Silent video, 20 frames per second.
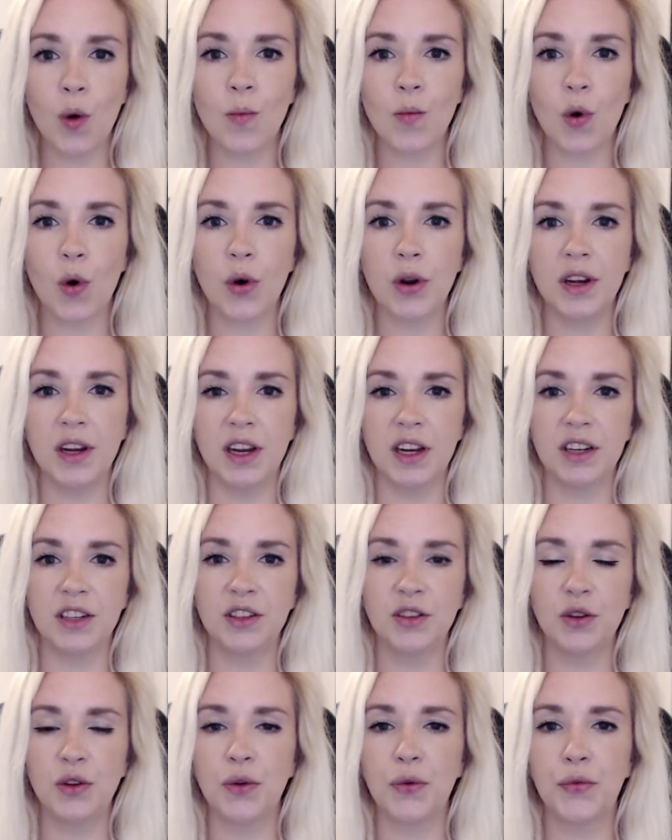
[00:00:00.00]
more years
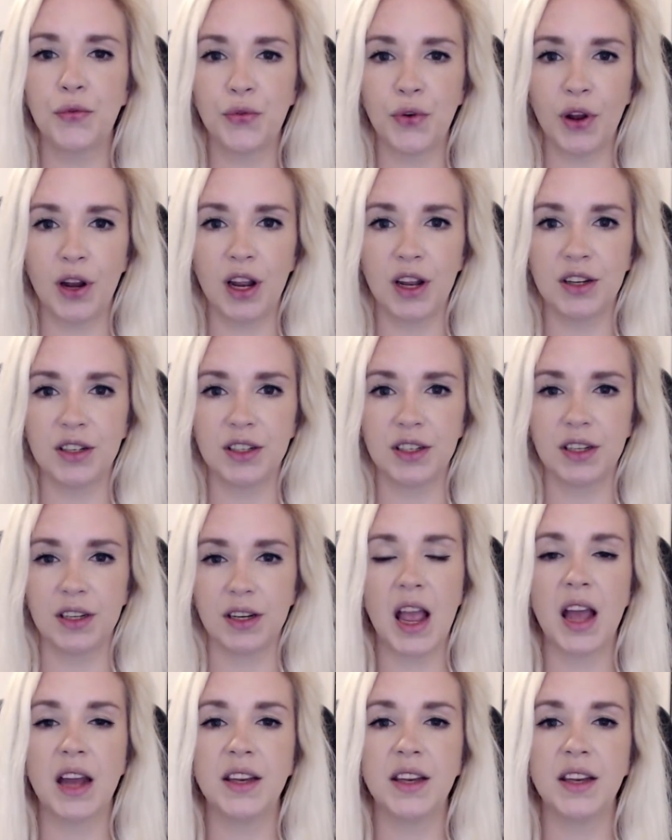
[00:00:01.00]
to the fullest.